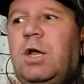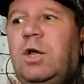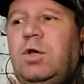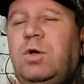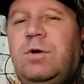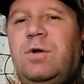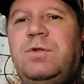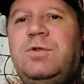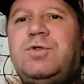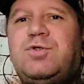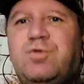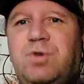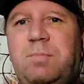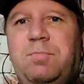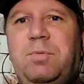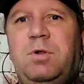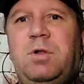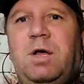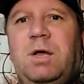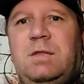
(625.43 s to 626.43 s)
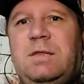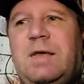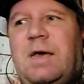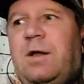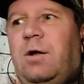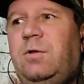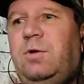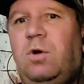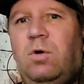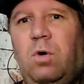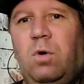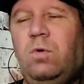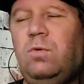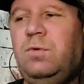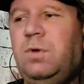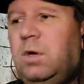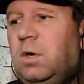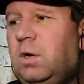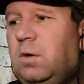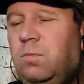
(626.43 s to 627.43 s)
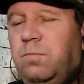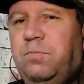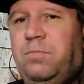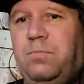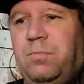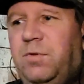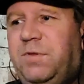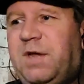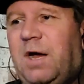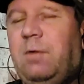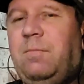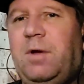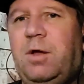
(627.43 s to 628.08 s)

You don't dribble like that on your own, down